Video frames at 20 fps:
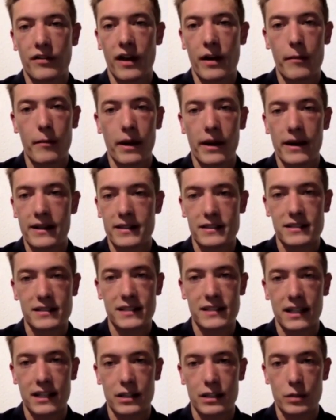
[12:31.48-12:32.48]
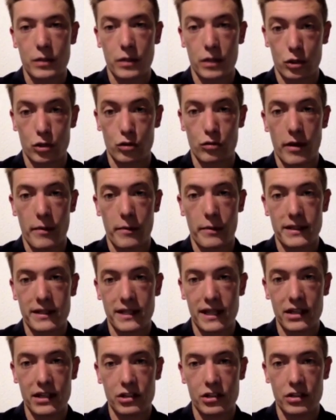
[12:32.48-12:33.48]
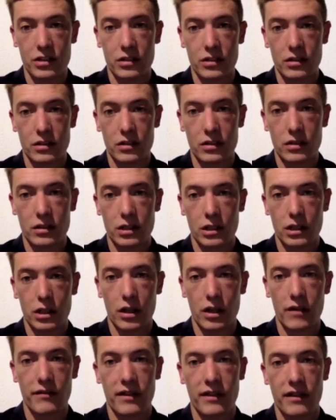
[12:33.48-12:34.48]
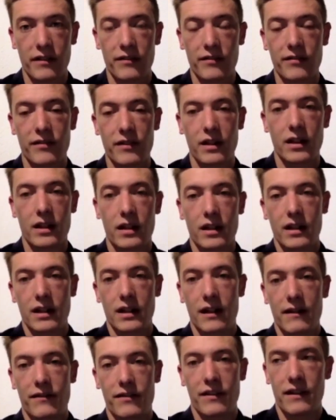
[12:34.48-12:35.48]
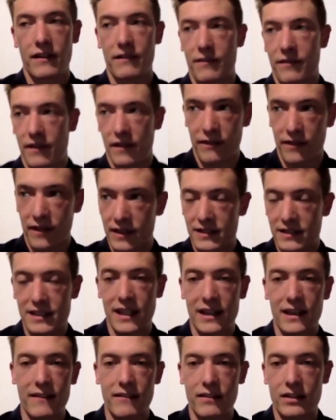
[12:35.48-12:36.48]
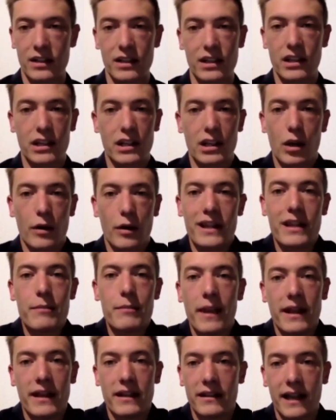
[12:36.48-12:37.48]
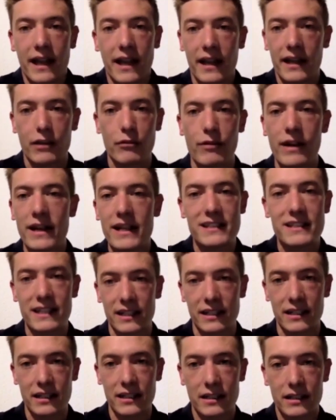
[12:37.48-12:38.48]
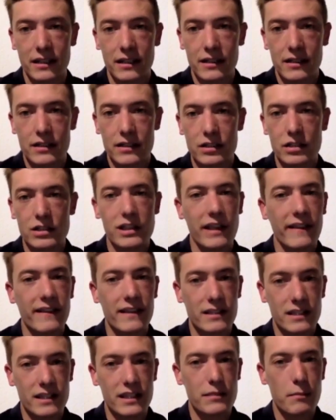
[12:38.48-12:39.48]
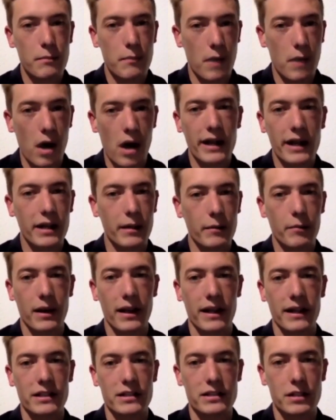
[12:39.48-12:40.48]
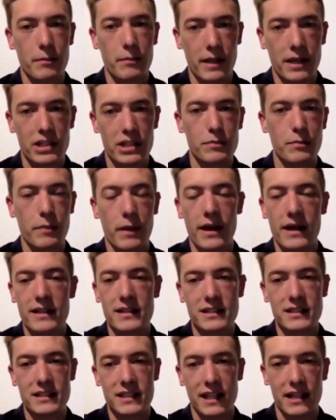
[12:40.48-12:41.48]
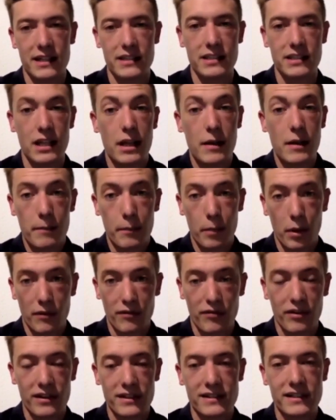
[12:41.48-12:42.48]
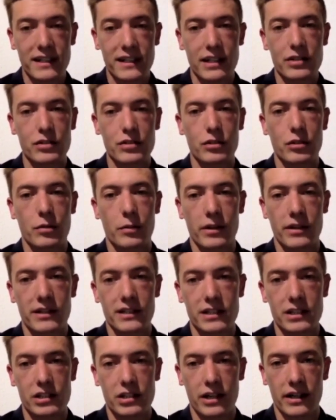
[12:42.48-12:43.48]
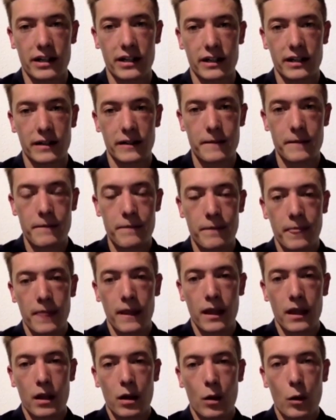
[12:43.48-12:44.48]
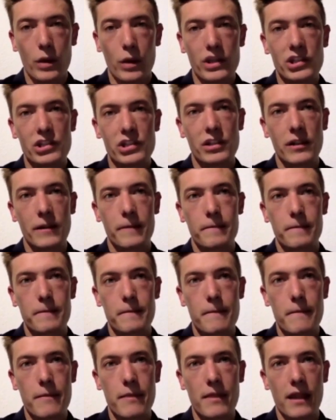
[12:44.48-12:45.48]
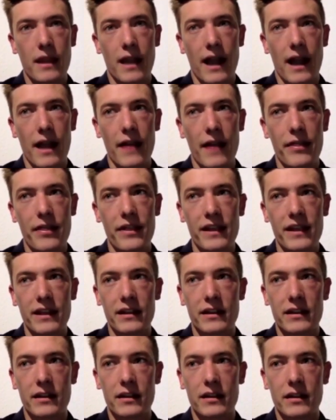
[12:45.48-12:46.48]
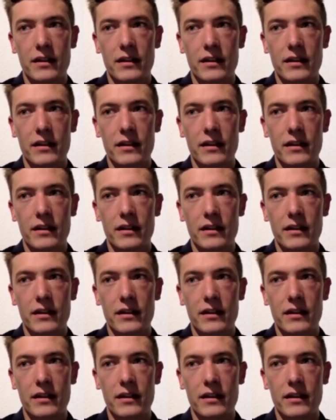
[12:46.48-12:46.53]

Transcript: buyers and sellers with a good reputation. If they sent on eBay, you get like a rating. Mm-hmm. So it's like this marketplace that matches buyers and sellers, but for international commodities trading, which I think